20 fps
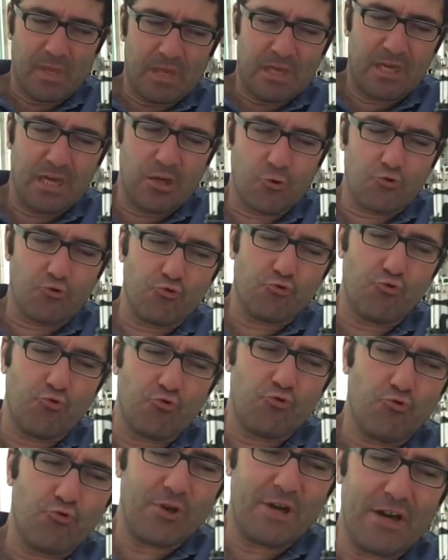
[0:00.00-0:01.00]
Here
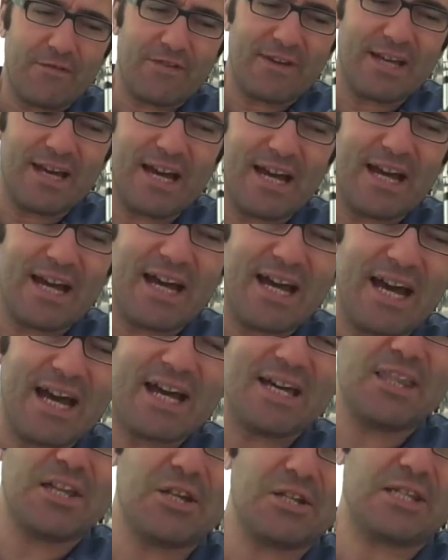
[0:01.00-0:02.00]
we have
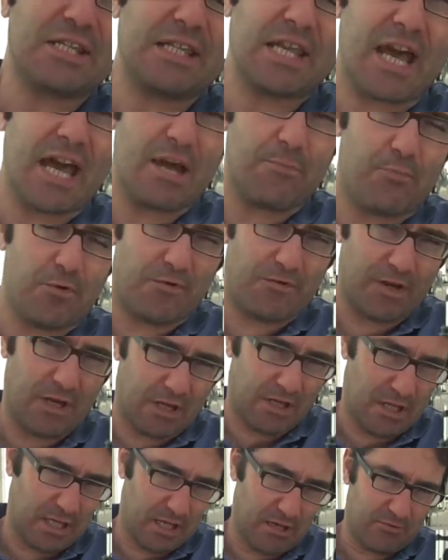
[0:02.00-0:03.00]
another type of
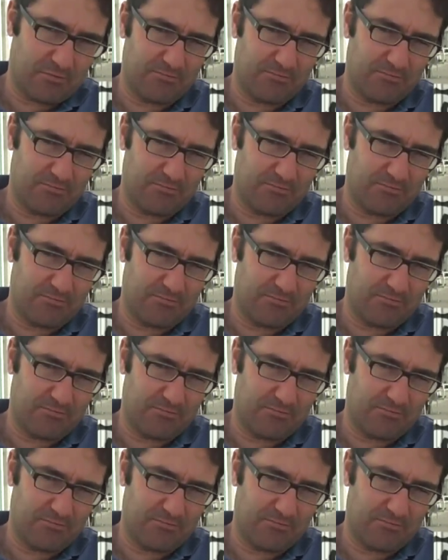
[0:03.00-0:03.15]
Castelão.